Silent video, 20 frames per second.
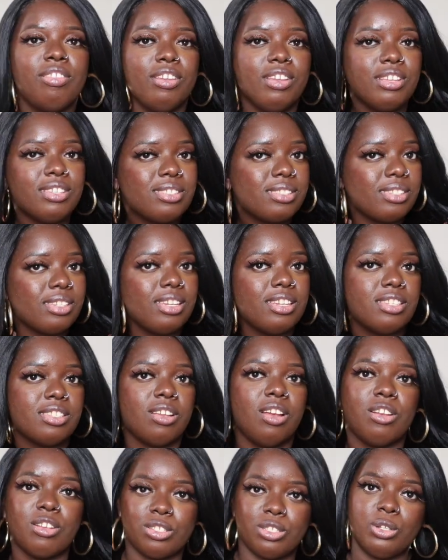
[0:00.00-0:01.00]
this is
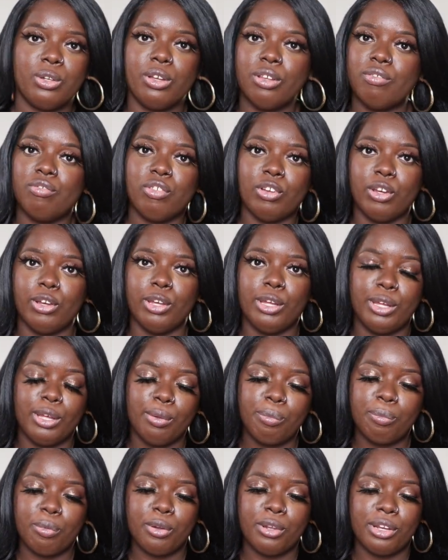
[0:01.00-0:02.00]
also a
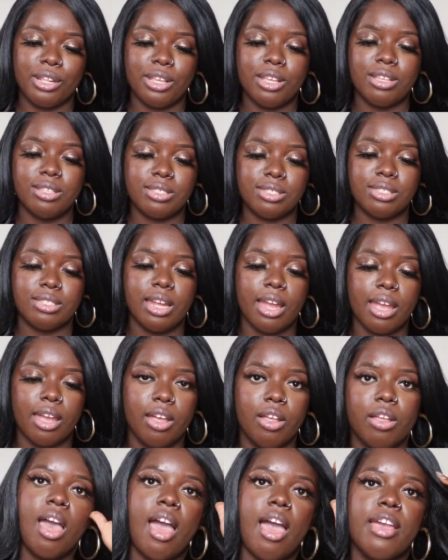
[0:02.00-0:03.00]
very pretty
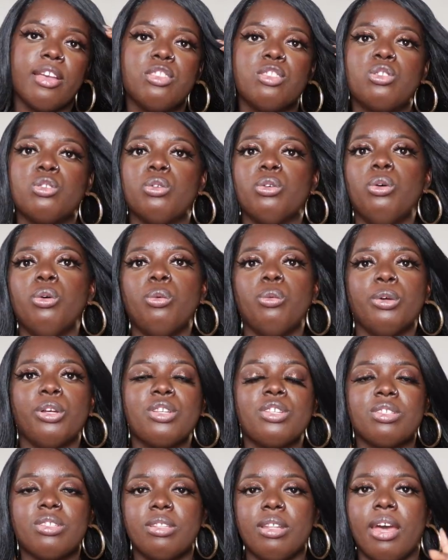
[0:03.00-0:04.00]
style. I do
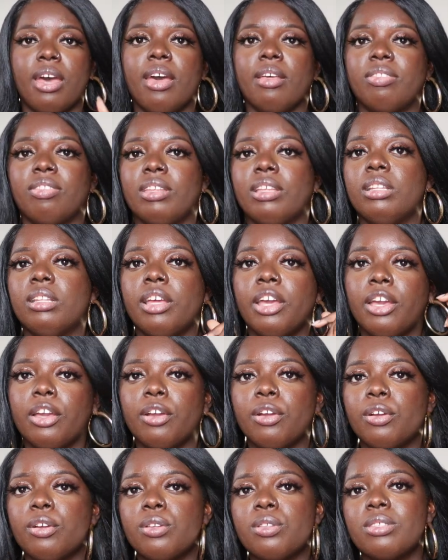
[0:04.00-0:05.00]
wish that the
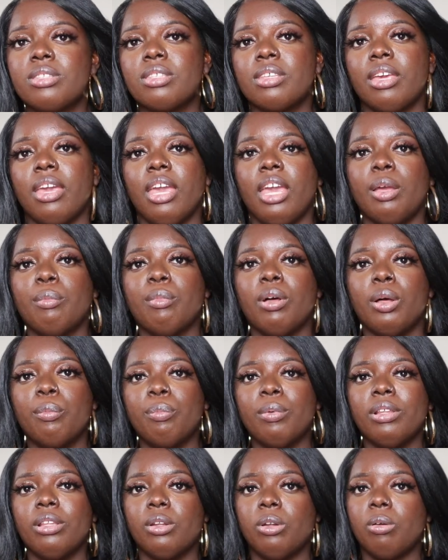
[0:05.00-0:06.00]
layers came
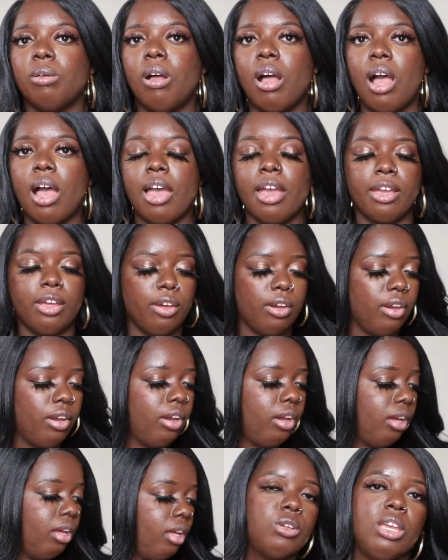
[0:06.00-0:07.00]
up a little
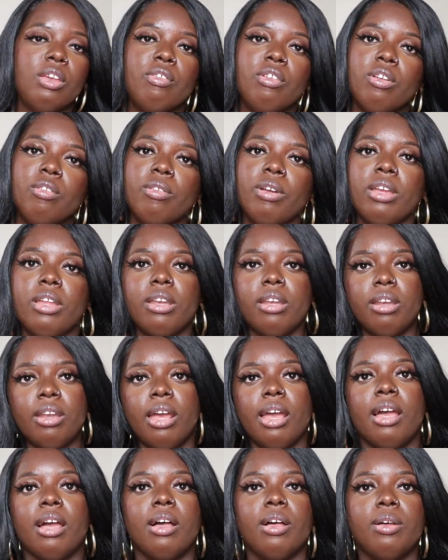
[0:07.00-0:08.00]
higher. But even right
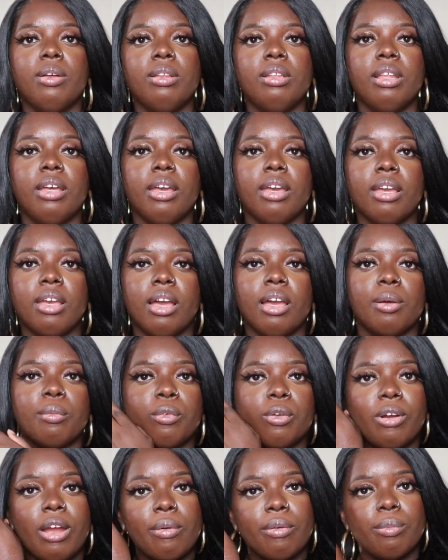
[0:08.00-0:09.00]
now, like
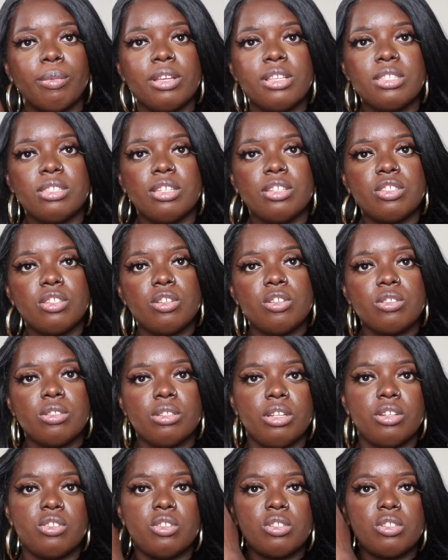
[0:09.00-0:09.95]
I'm grabbing my scissors and I